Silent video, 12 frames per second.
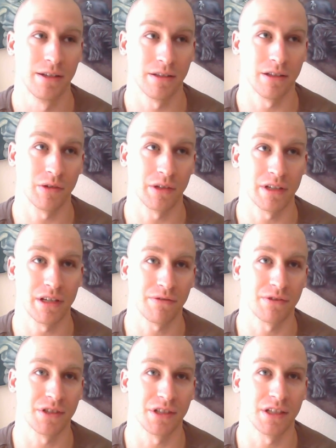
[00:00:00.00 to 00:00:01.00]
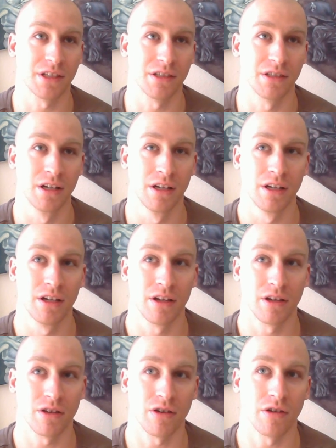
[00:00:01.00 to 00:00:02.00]
The only difference is
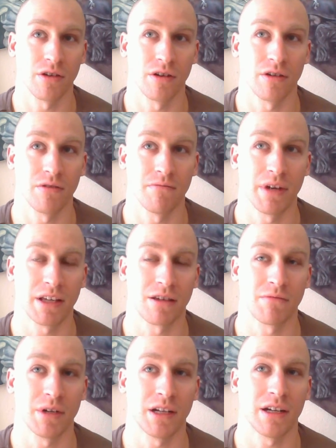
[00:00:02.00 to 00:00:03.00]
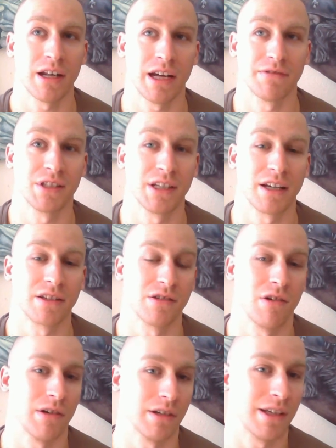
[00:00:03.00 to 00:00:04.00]
you're making money to have sex
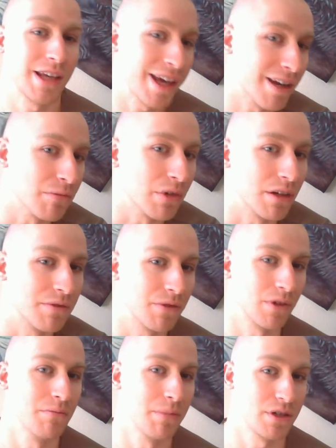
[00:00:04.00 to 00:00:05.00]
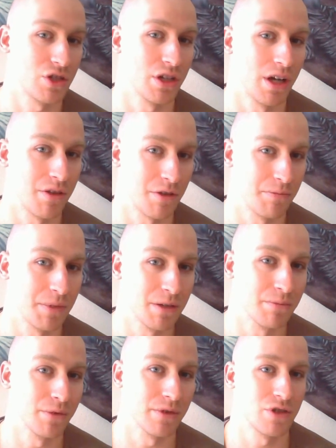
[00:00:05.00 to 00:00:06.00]
on camera for a bunch of other
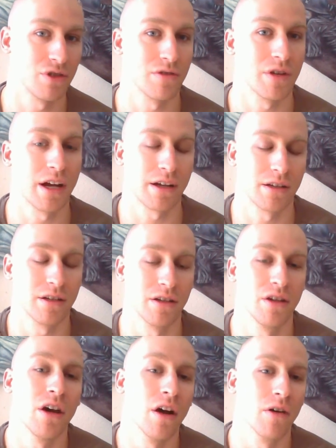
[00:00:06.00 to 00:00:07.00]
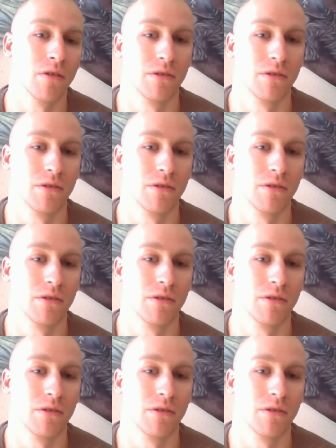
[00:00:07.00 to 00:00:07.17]
people that you're not going to know,